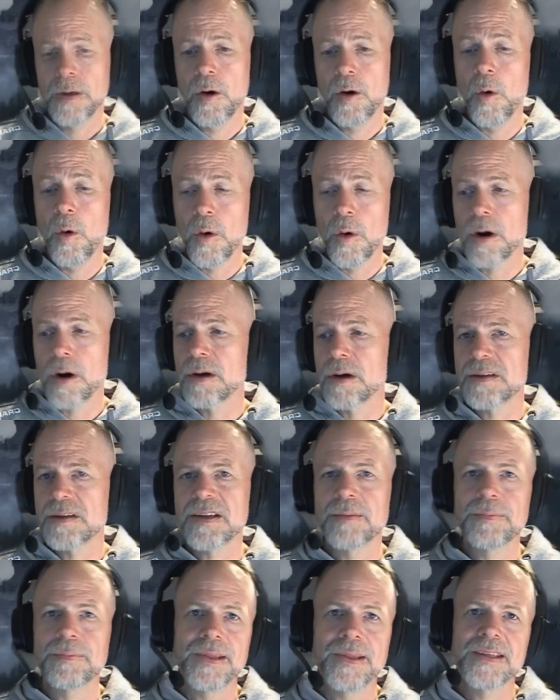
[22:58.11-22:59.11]
or
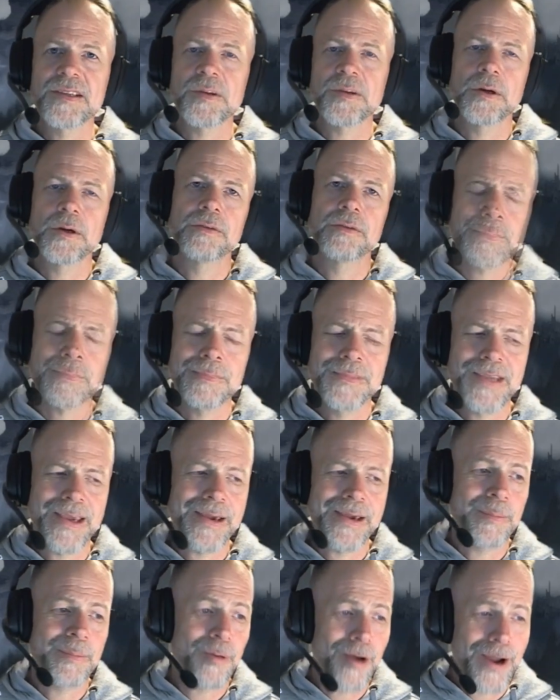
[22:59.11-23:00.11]
simply sort of
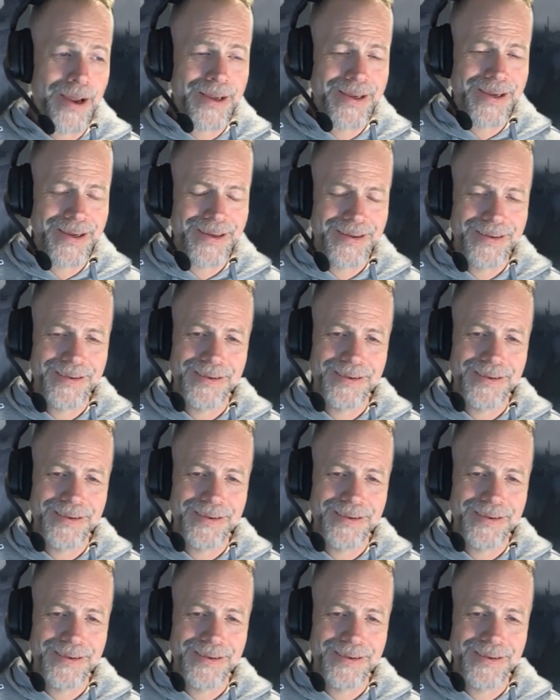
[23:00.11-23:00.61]
take a break,